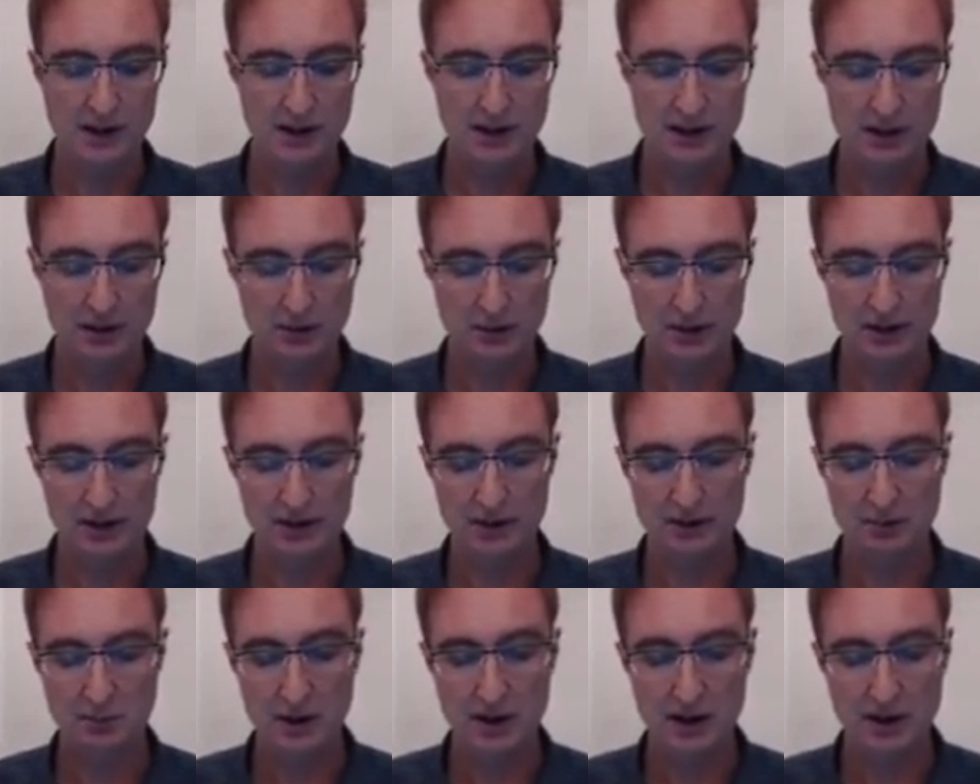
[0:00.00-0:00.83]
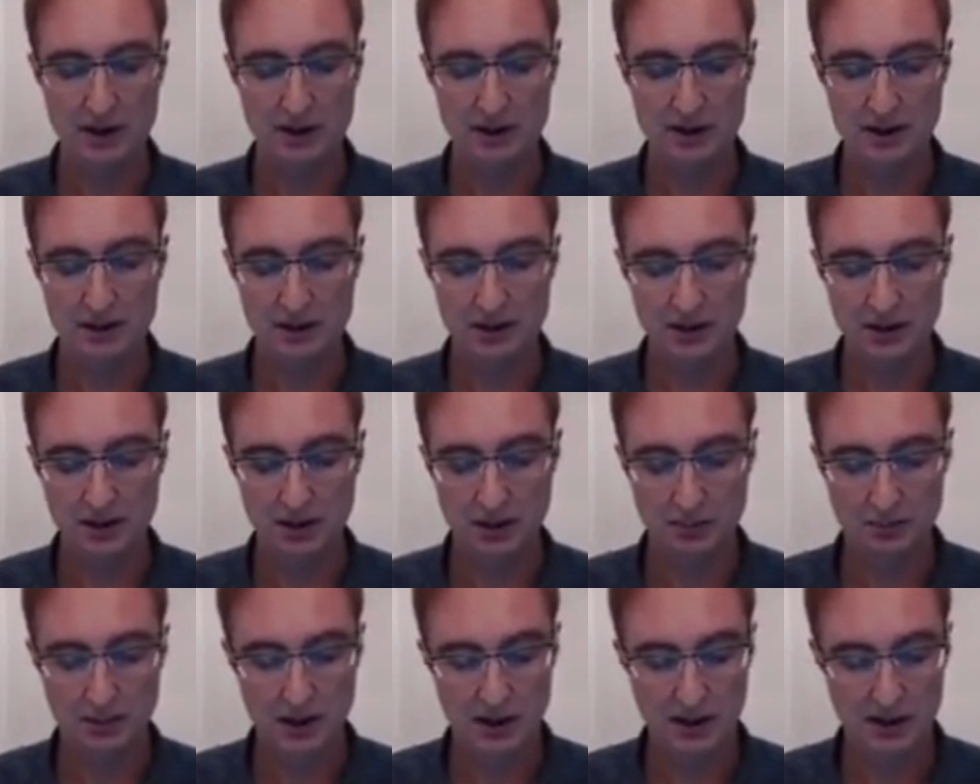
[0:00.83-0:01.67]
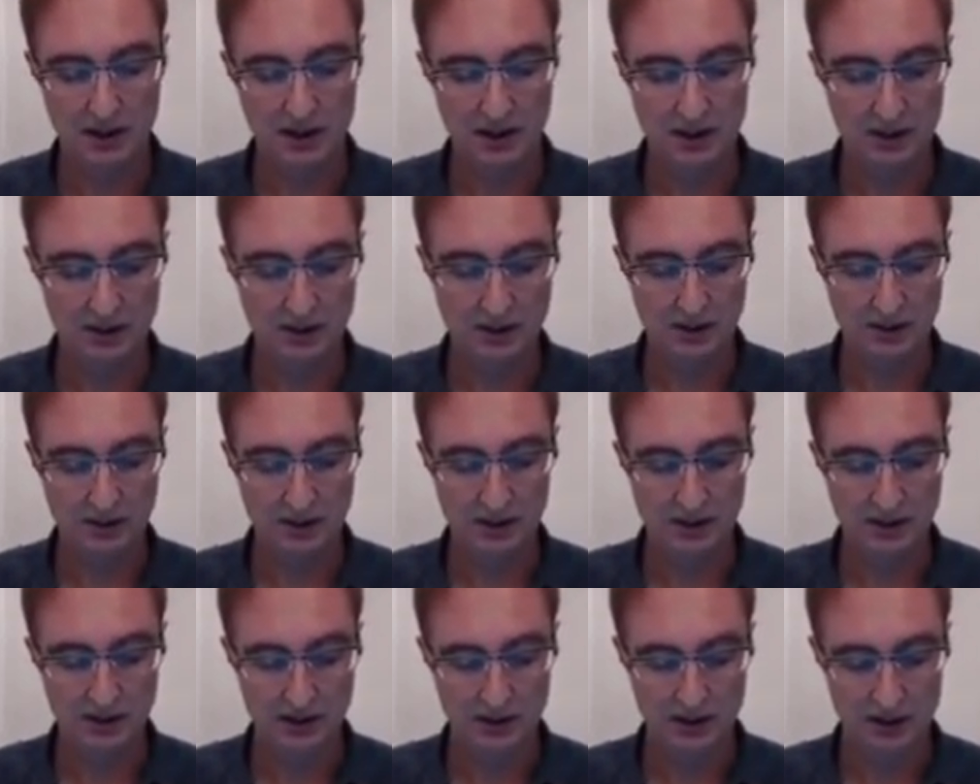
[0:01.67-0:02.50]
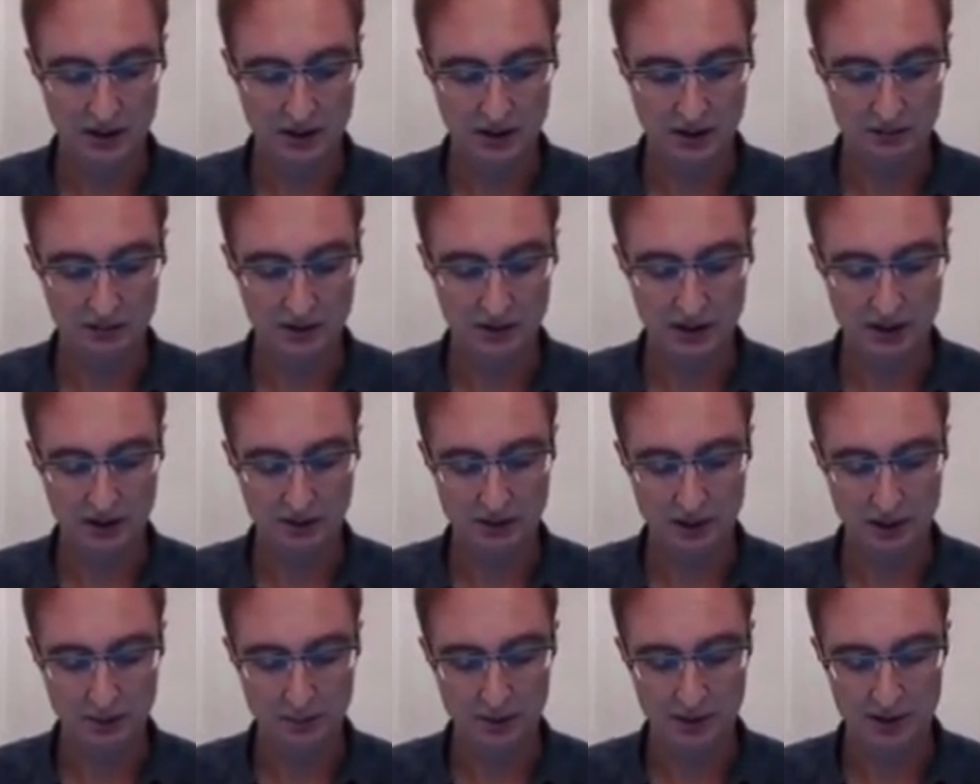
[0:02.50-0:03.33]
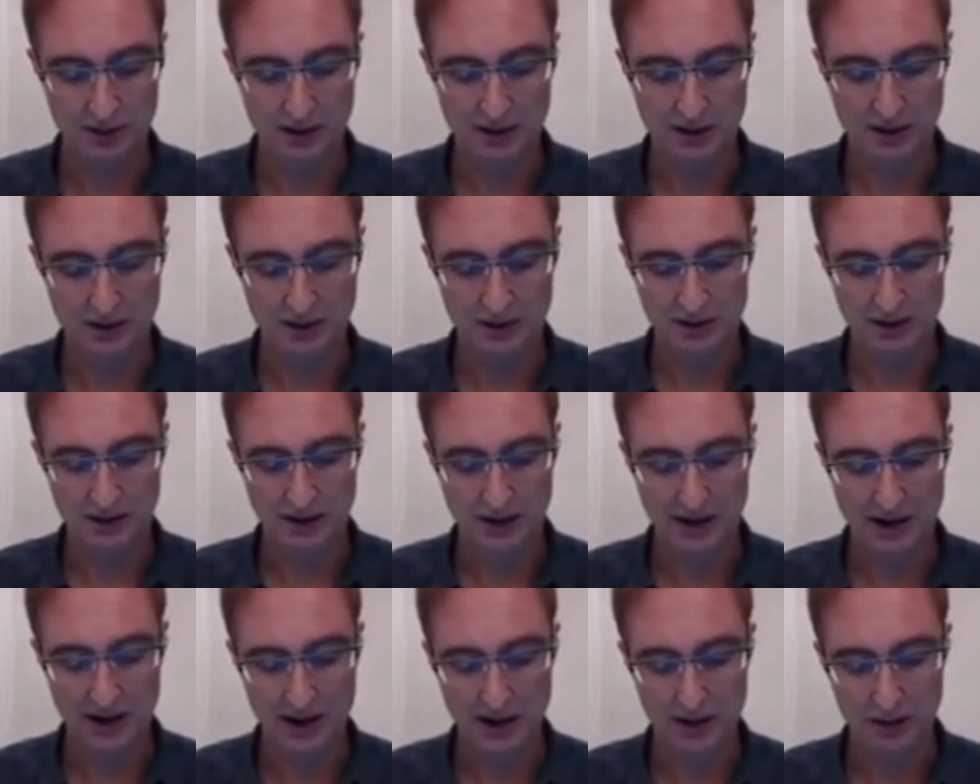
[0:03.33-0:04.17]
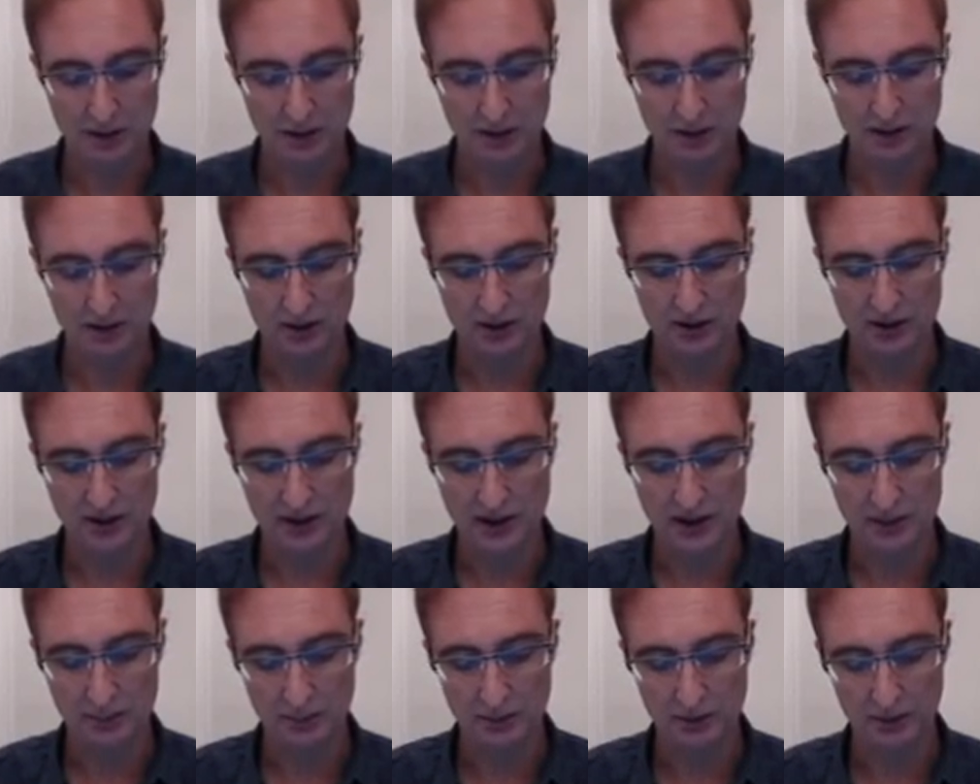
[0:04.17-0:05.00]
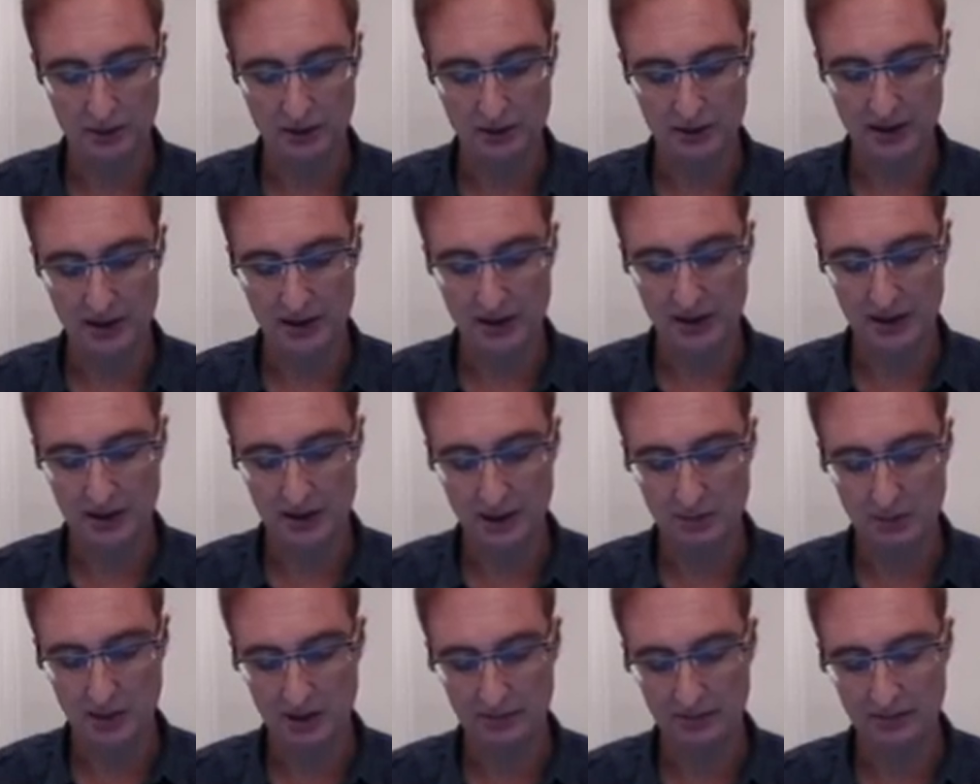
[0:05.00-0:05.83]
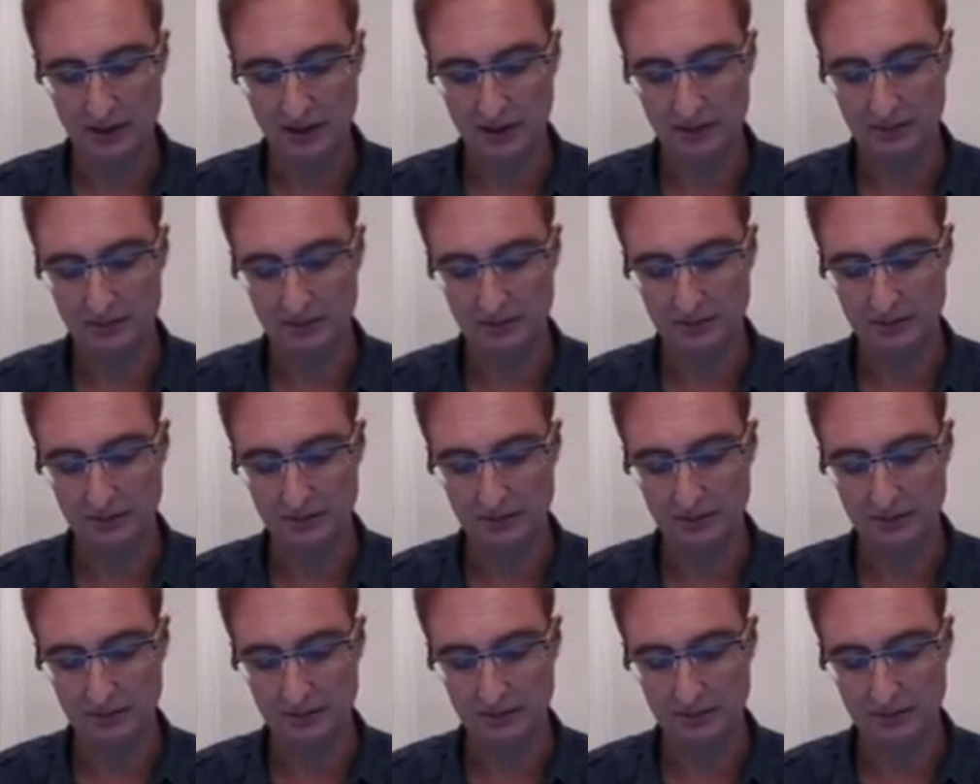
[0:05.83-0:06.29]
Now what this means is that the pink area in here really represents how long samples stay in the buffer.